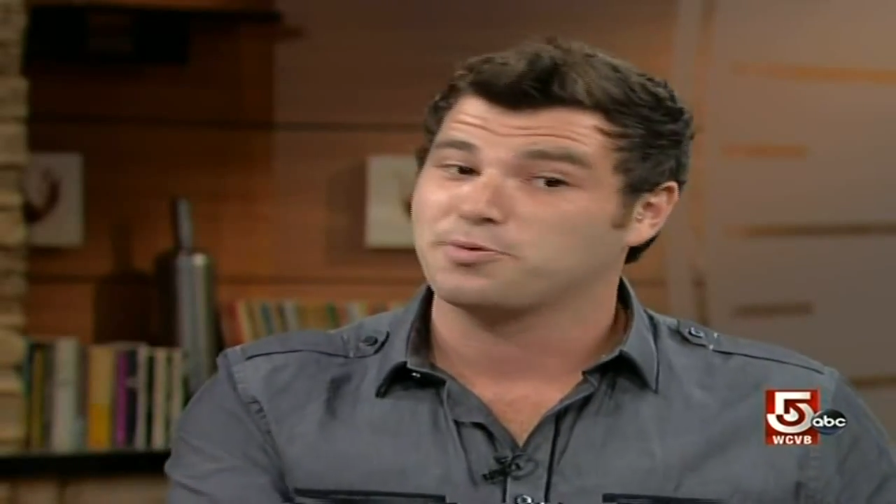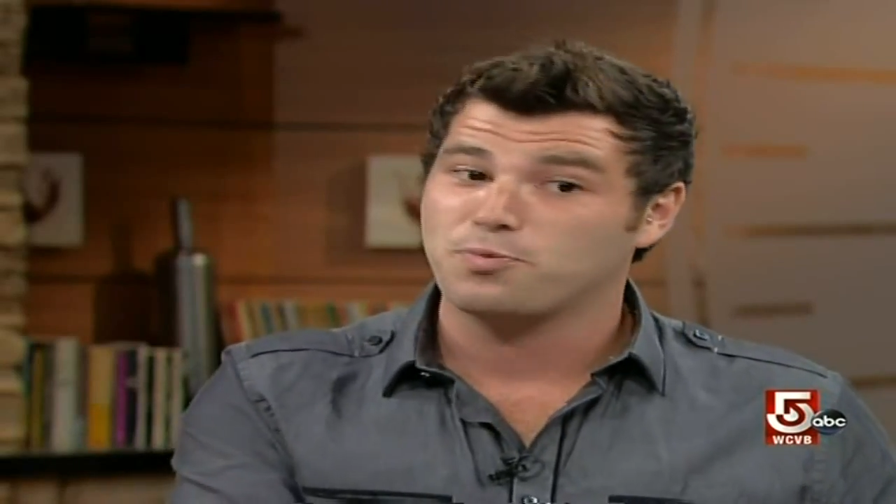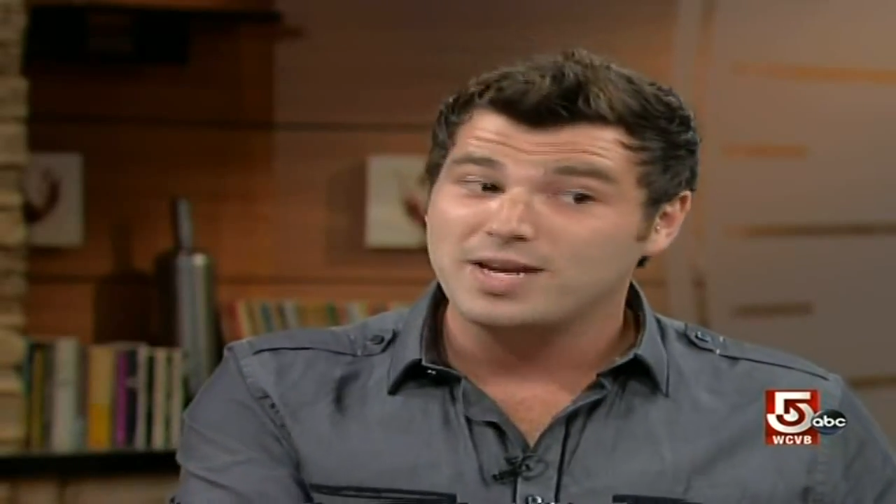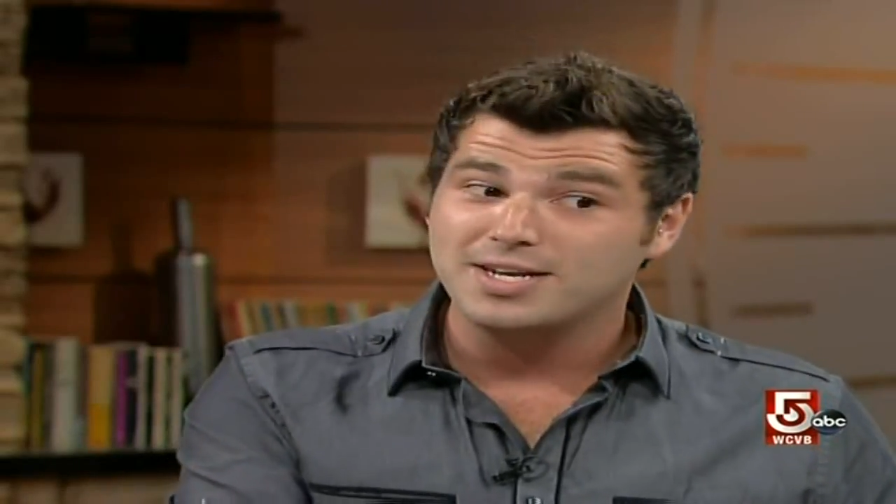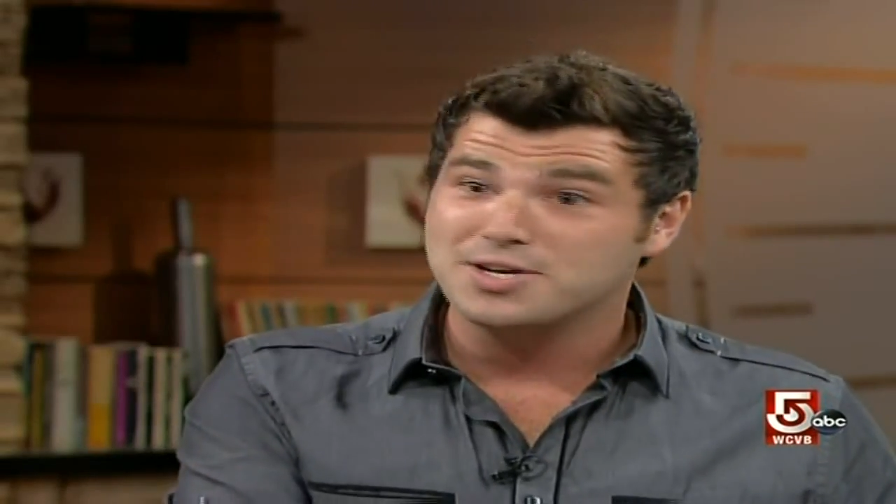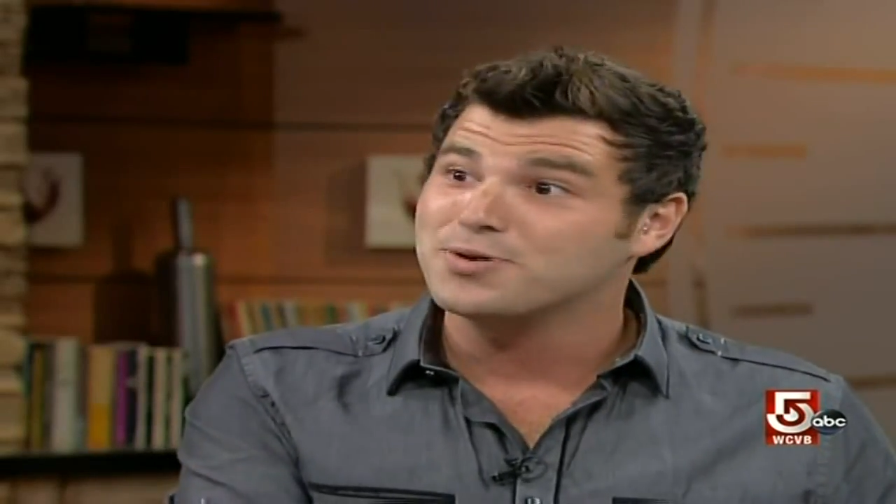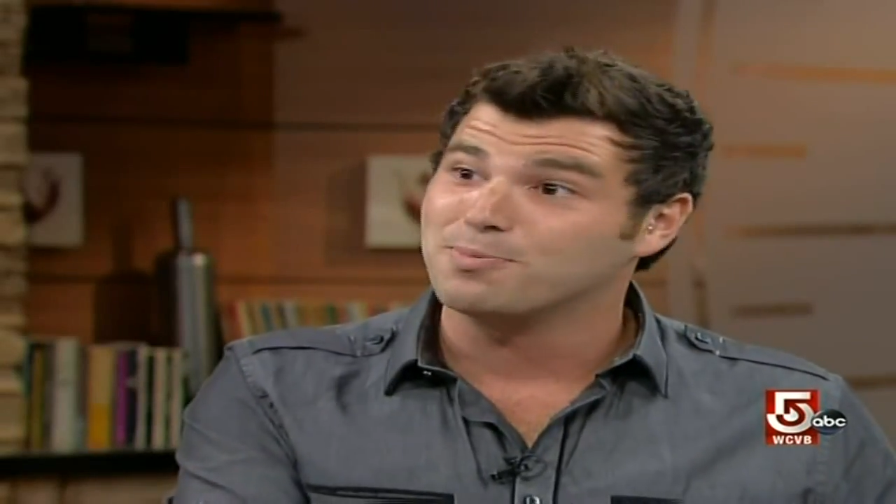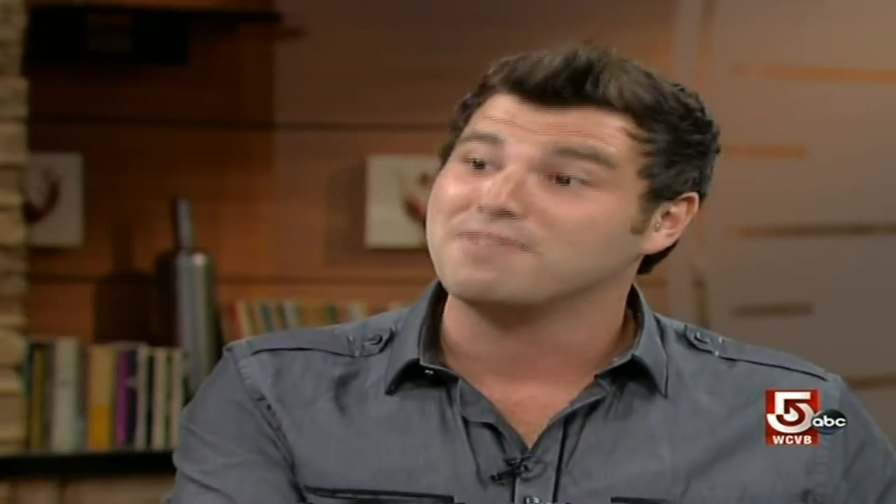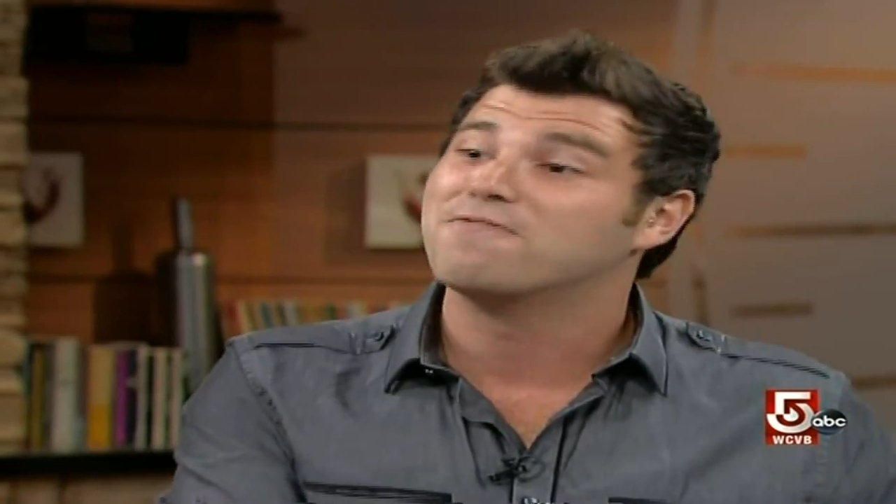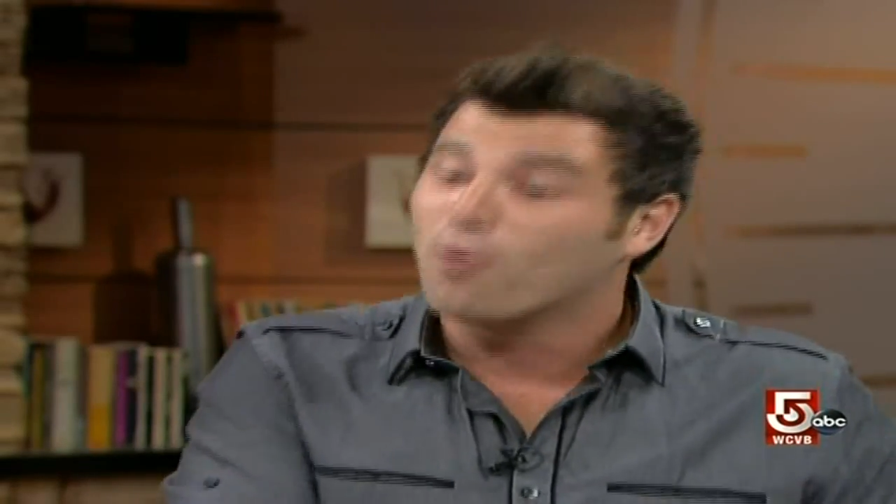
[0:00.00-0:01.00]
that we do
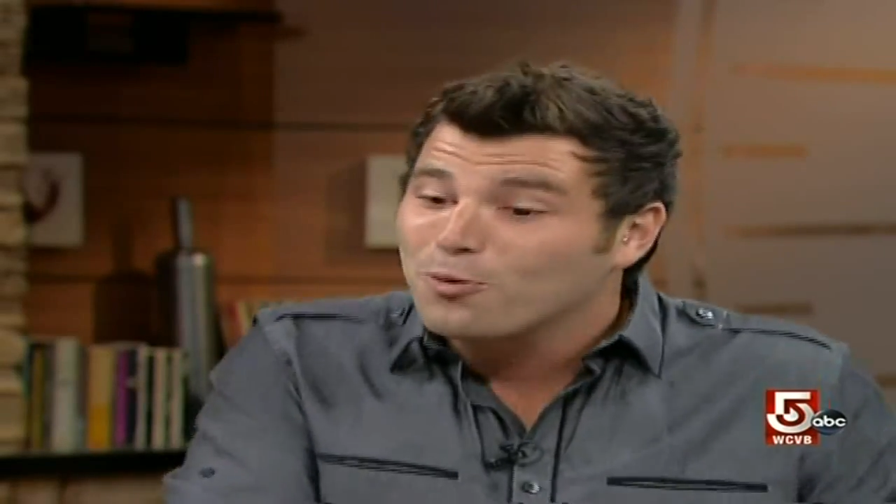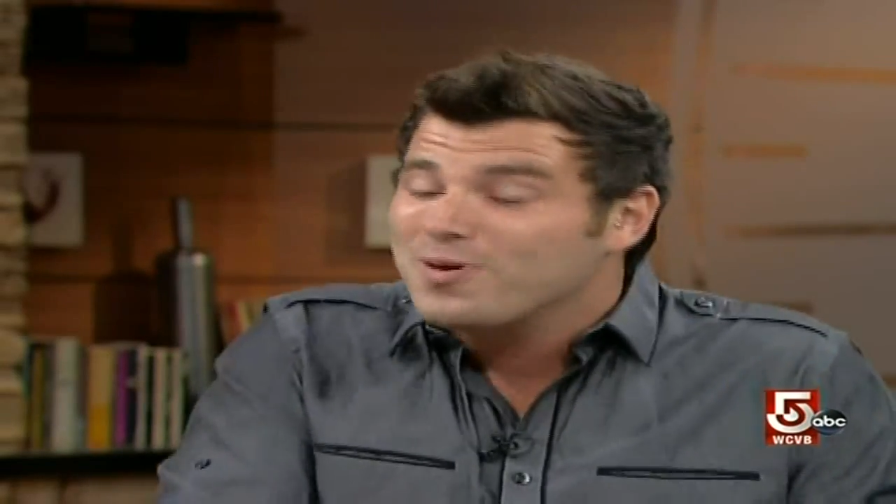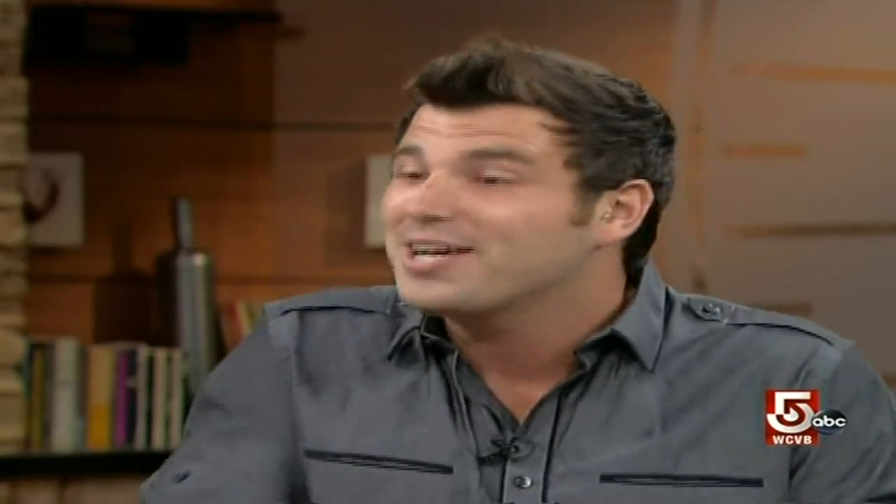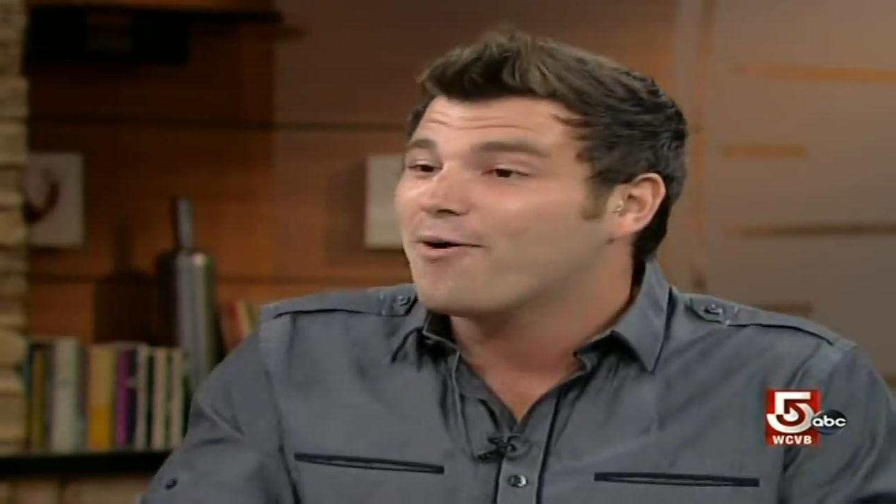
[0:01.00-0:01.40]
before we